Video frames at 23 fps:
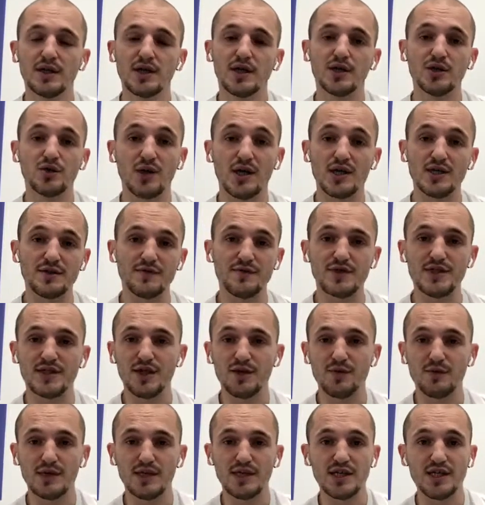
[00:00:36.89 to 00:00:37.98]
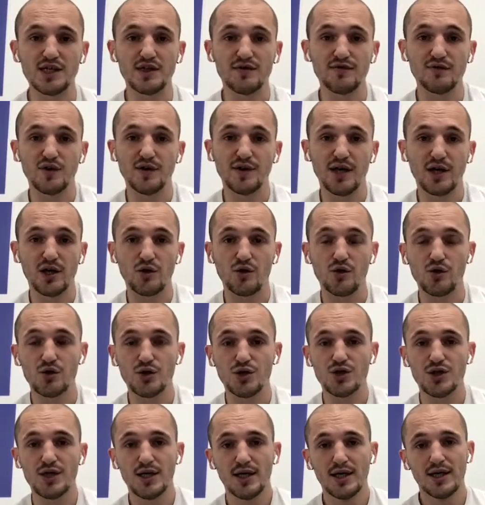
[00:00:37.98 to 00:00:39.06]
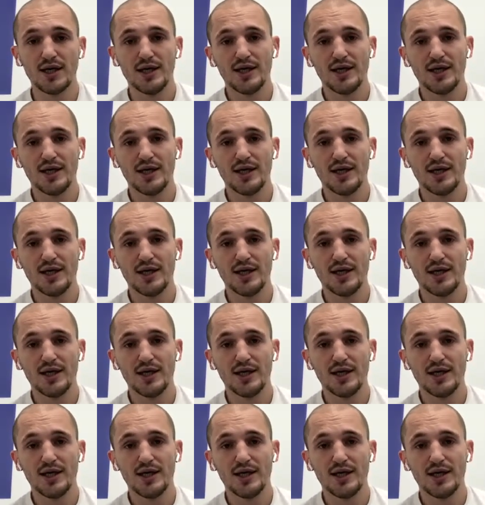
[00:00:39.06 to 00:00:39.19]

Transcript: You guys obviously don't need it because you've done that course.